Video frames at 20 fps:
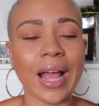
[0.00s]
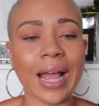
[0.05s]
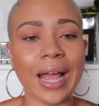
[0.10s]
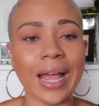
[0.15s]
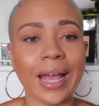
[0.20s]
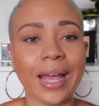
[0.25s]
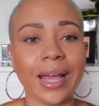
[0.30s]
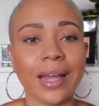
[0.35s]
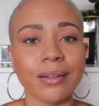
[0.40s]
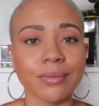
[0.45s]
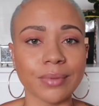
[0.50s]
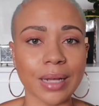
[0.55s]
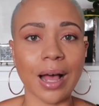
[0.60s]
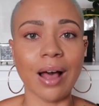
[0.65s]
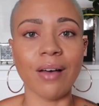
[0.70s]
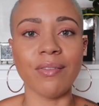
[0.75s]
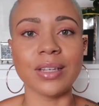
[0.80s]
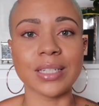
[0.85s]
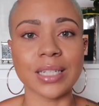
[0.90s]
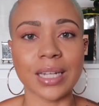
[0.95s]
And
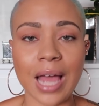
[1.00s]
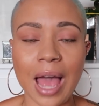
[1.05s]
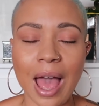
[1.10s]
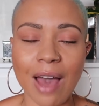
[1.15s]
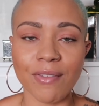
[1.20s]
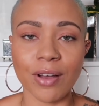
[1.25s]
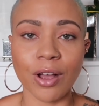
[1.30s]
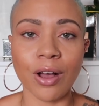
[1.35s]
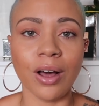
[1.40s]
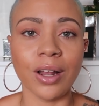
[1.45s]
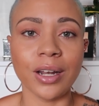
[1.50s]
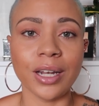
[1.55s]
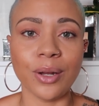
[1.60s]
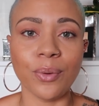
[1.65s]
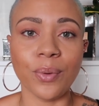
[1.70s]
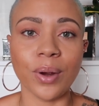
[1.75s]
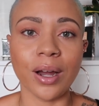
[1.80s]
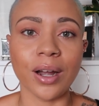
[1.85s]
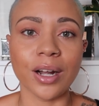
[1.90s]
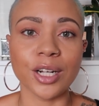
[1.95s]
obviously I haven't gone
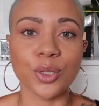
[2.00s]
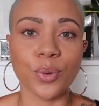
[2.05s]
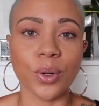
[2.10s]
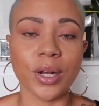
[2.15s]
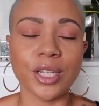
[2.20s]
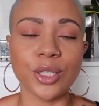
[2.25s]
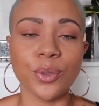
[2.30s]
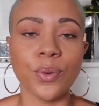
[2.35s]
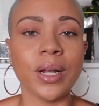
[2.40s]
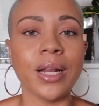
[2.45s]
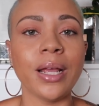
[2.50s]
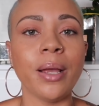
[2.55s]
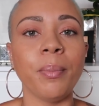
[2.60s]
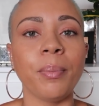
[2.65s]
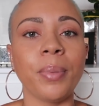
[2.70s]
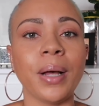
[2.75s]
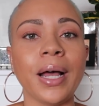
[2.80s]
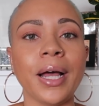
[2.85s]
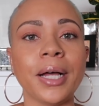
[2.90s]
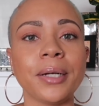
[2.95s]
anywhere in 2020,
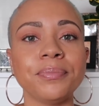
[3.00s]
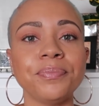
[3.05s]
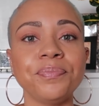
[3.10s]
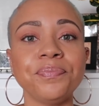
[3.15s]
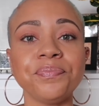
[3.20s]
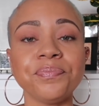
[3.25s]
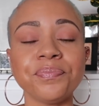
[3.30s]
but